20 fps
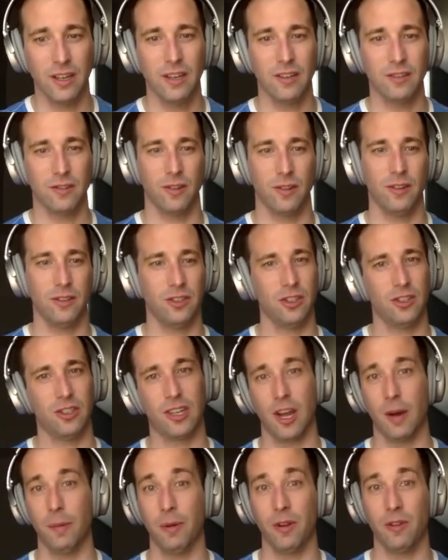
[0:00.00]
So there's just a
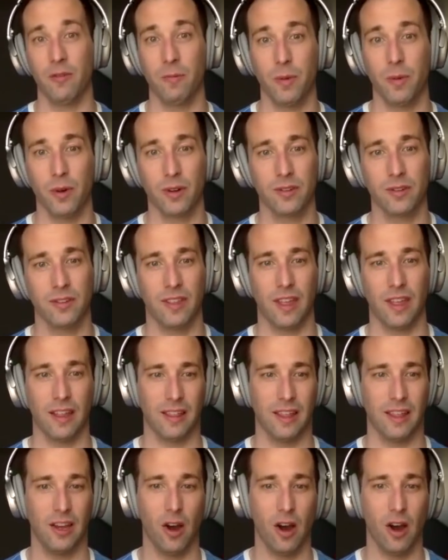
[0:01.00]
couple of books that
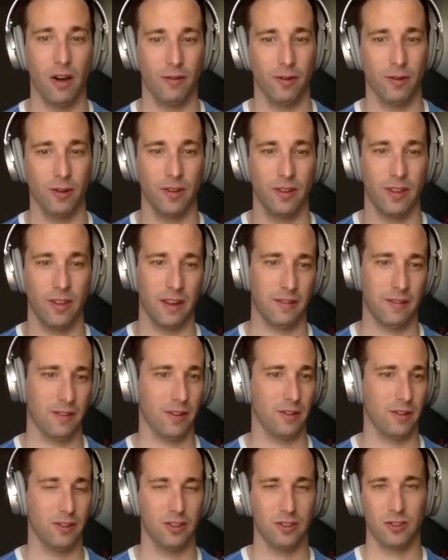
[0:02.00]
they offer that
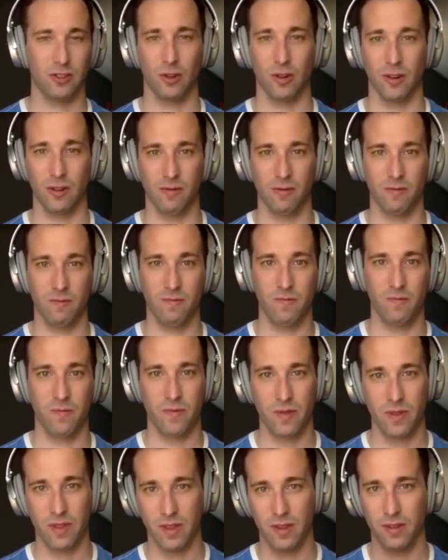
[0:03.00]
they're just sort of
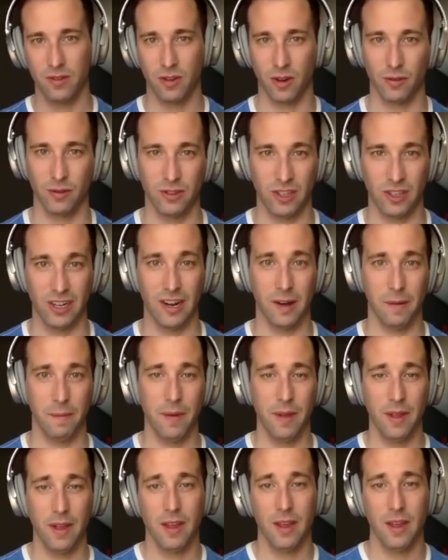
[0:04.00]
servicing up
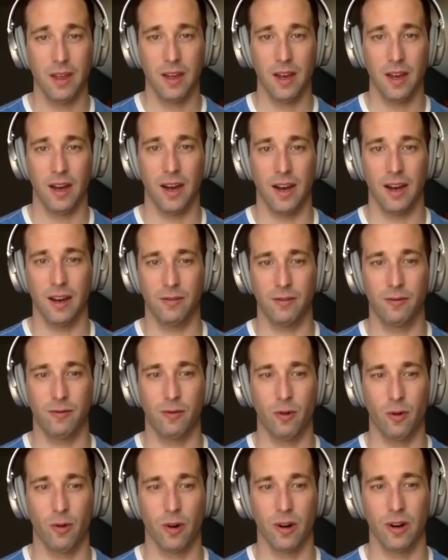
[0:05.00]

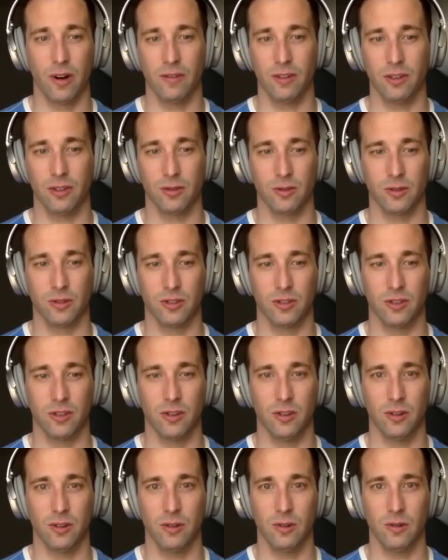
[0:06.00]
for individuals
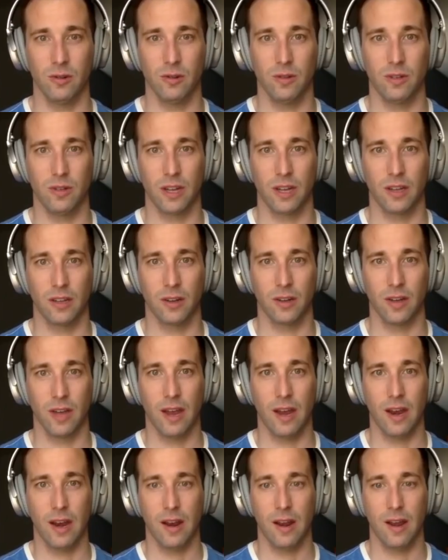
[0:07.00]
to take a look at.